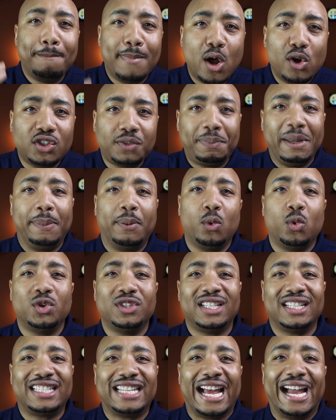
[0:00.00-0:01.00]
Most people
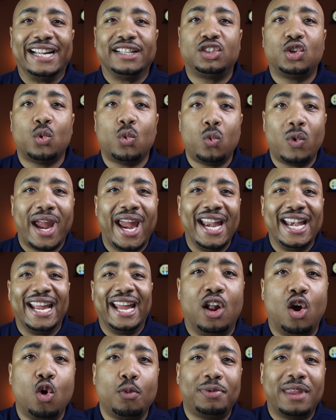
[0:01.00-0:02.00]
will decide to
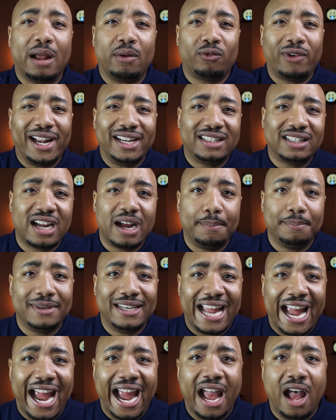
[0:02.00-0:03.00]
wait and hope that rates
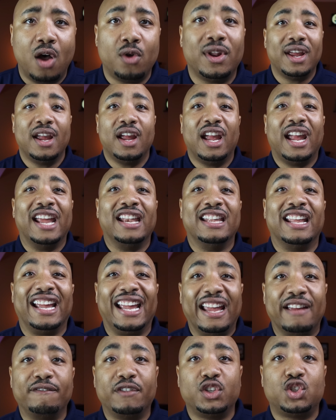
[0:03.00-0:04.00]
come down and
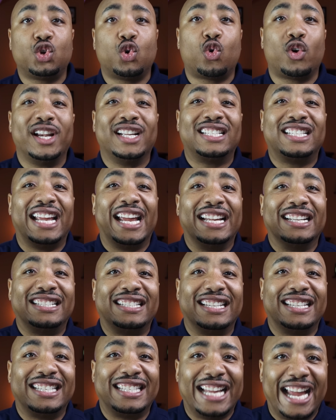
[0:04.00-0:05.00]
the inventory
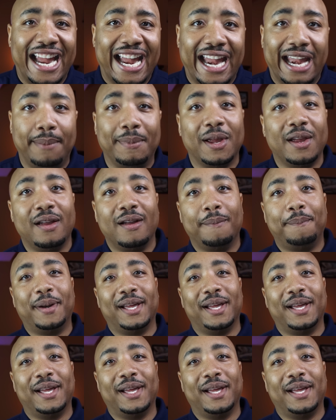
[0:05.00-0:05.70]
stays the same.